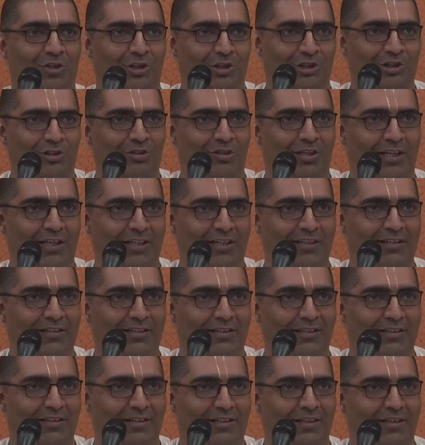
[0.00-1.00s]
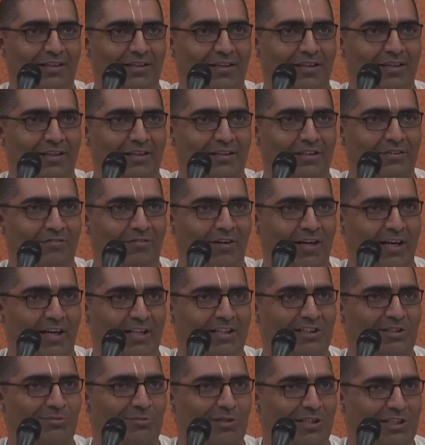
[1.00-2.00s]
fortune, right? The
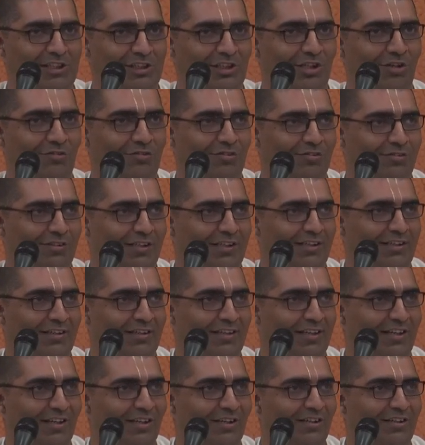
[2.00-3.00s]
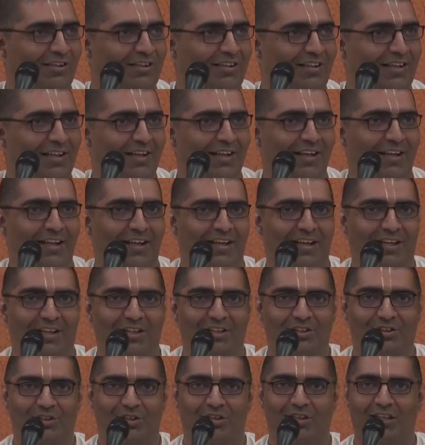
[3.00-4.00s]
finance minister of the world. You know?
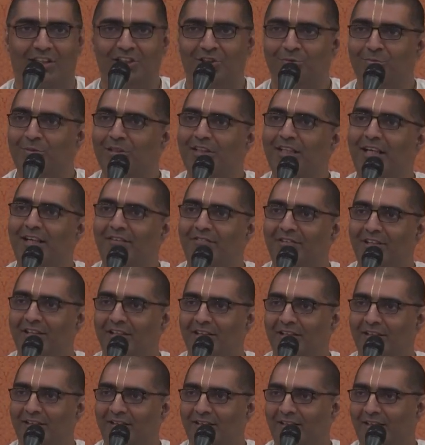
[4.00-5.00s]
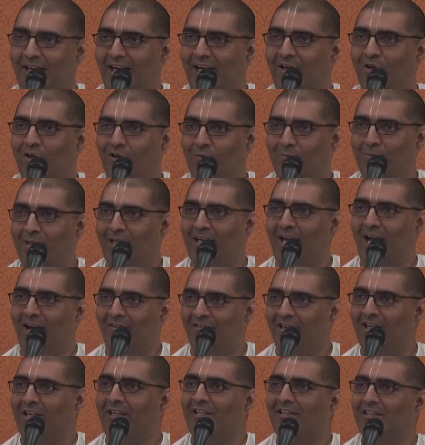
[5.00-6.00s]
So Lakshmi Devi and Rukmini
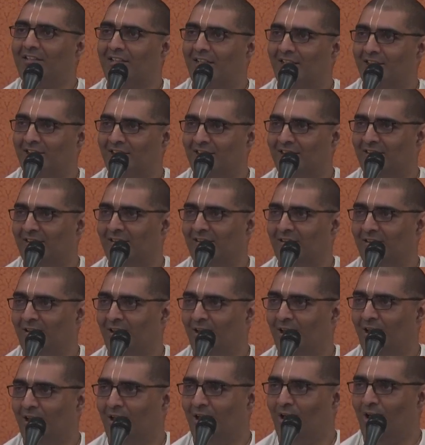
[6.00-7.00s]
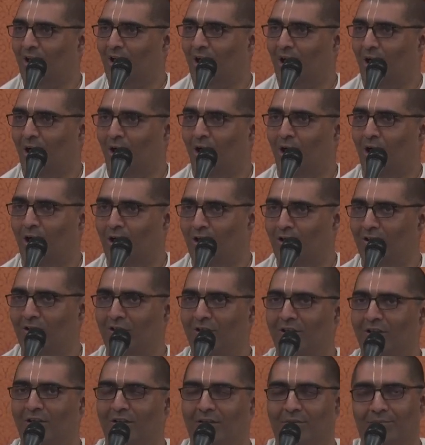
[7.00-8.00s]
having a discussion on,
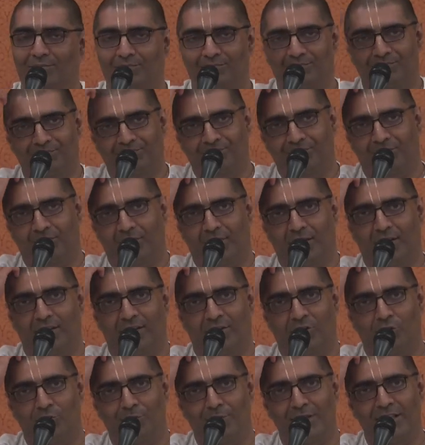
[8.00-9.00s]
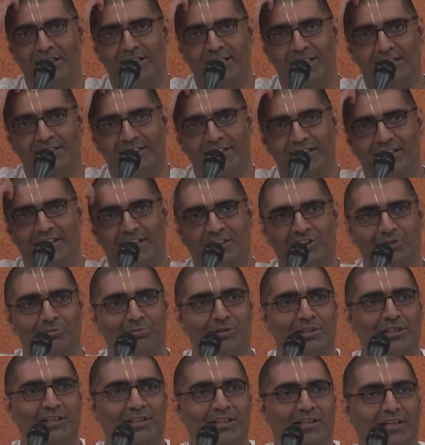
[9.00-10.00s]
Rukmini is asking
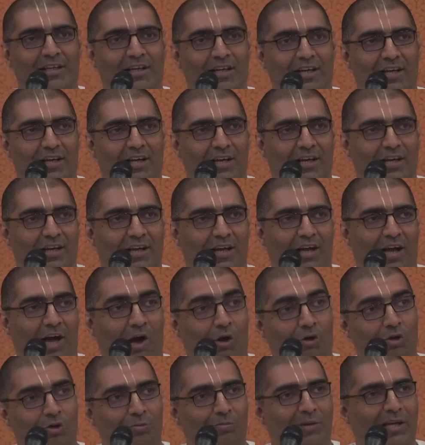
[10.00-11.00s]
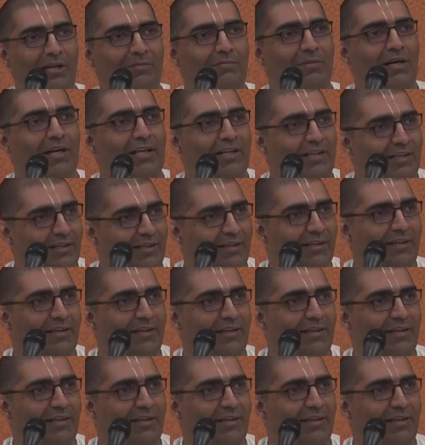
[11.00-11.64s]
Lakshmi how to make money